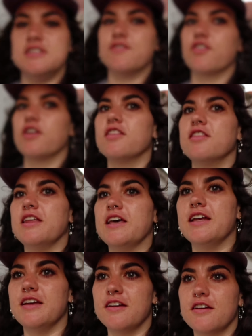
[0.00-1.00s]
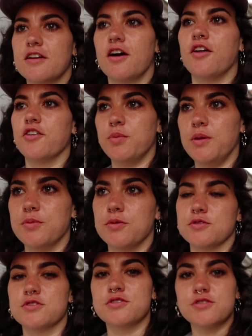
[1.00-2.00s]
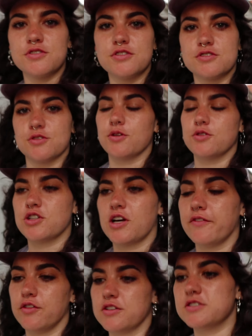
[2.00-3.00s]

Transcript: different than other people's solo travel